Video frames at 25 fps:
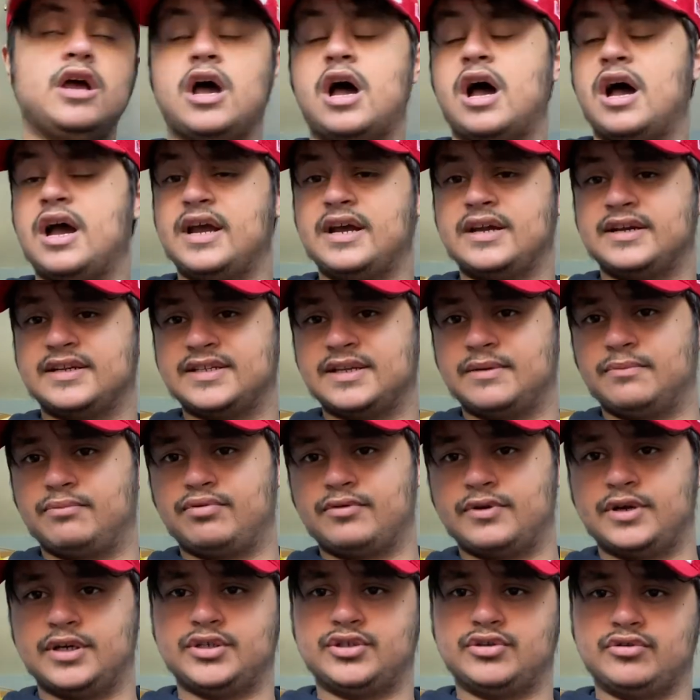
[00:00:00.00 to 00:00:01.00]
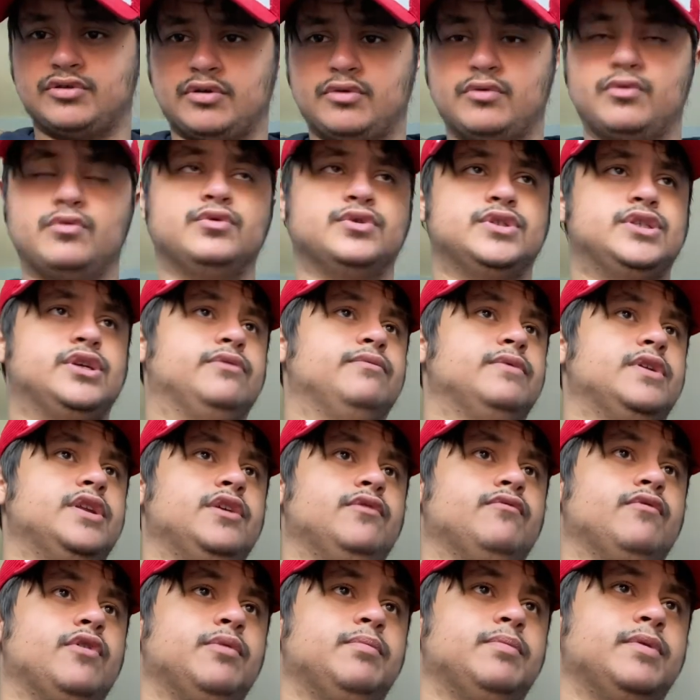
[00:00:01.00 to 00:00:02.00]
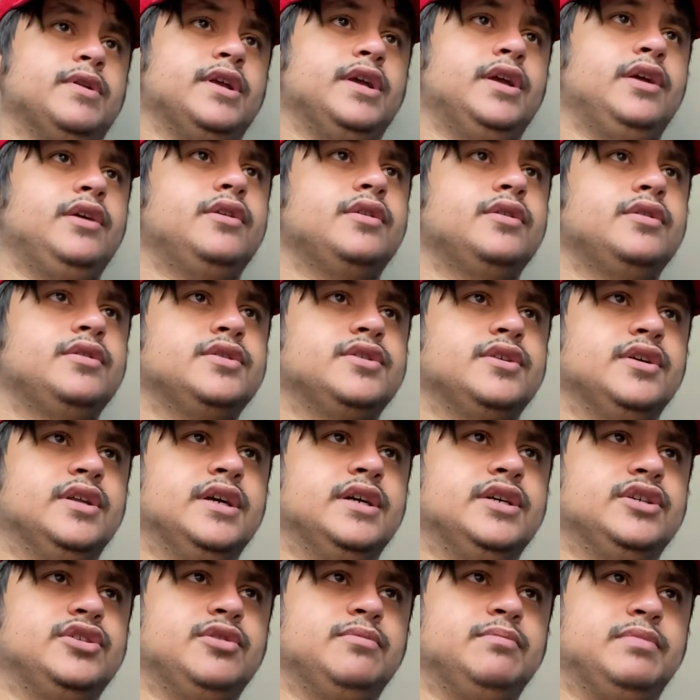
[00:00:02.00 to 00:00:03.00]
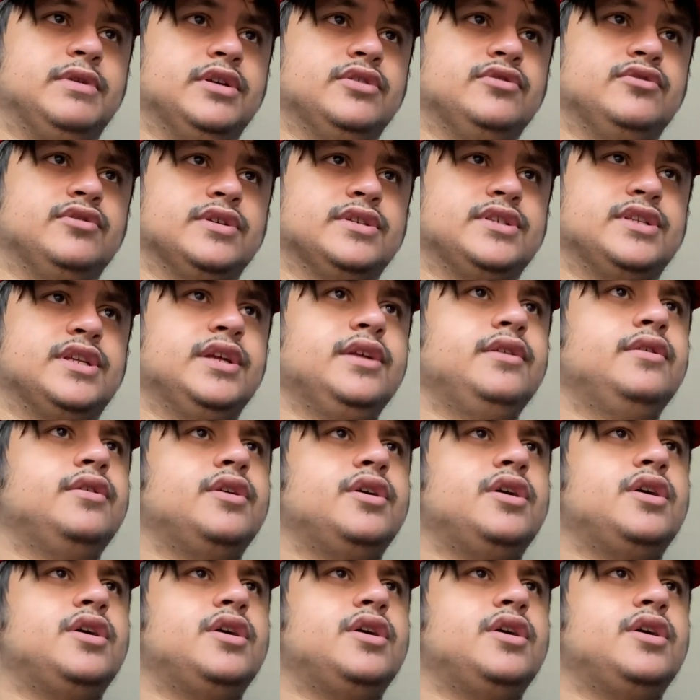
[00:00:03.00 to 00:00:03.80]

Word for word: Ajax, I'm pretty sure, are also in the Europa League, so that should be interesting.